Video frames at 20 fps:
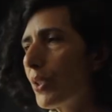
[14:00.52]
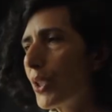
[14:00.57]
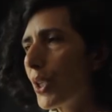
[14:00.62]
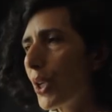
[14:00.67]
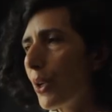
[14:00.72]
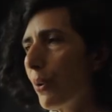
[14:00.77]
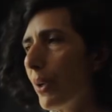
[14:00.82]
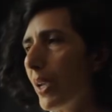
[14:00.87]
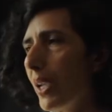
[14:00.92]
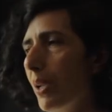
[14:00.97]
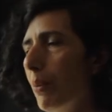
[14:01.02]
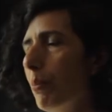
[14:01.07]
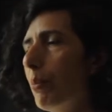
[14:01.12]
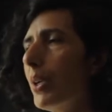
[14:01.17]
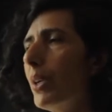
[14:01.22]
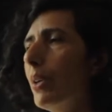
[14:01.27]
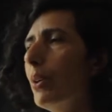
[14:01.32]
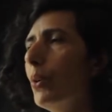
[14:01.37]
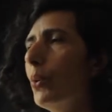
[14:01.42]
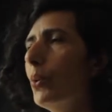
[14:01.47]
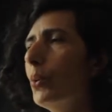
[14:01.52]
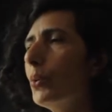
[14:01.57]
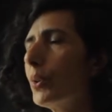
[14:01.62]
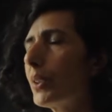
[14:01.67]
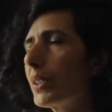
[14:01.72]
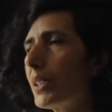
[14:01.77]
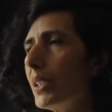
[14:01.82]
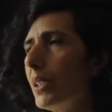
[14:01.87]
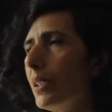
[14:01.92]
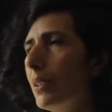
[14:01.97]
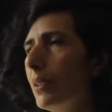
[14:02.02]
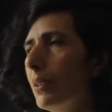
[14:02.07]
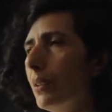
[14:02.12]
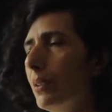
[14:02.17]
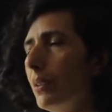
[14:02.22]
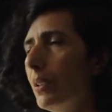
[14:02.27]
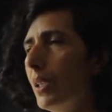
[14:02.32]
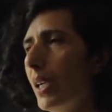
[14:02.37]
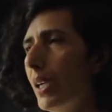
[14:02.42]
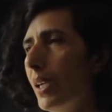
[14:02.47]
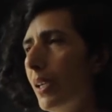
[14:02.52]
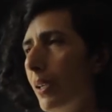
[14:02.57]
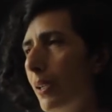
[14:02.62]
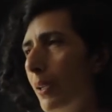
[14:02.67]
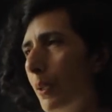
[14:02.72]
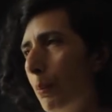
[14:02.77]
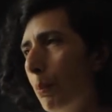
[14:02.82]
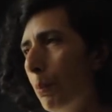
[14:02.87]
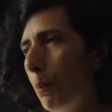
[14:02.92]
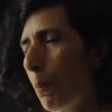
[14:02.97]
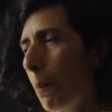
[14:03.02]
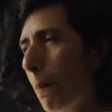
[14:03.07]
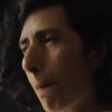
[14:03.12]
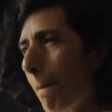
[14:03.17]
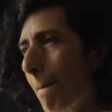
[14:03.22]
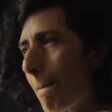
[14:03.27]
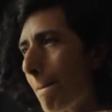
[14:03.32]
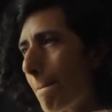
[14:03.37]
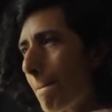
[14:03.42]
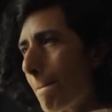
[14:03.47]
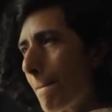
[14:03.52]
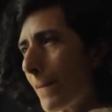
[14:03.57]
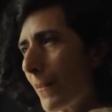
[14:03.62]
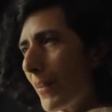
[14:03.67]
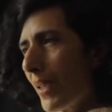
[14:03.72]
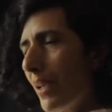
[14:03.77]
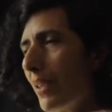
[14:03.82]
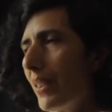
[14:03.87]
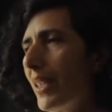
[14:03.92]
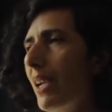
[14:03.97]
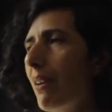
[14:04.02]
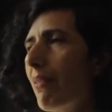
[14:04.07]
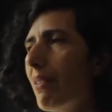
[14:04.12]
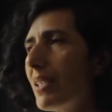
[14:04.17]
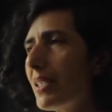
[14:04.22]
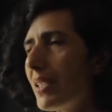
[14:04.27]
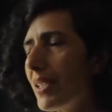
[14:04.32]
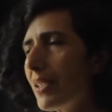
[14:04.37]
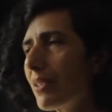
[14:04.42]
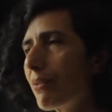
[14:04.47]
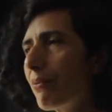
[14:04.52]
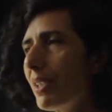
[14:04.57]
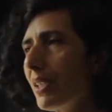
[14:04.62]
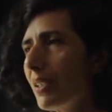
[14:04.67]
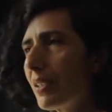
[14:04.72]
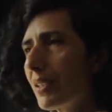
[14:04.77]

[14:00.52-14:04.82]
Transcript: to it. But also, um, there is this real